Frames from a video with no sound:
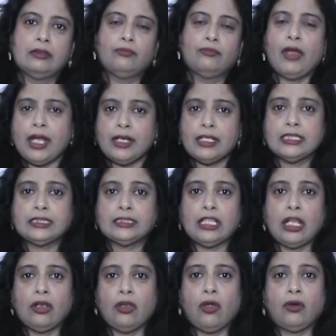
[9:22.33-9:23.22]
Where is
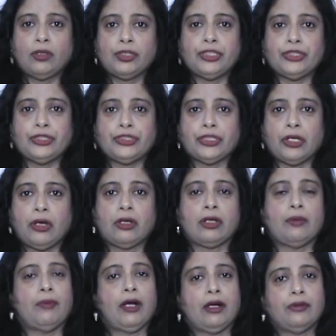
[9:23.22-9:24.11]
the Lord you
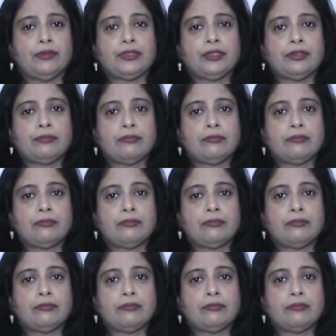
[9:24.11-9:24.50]
talk about?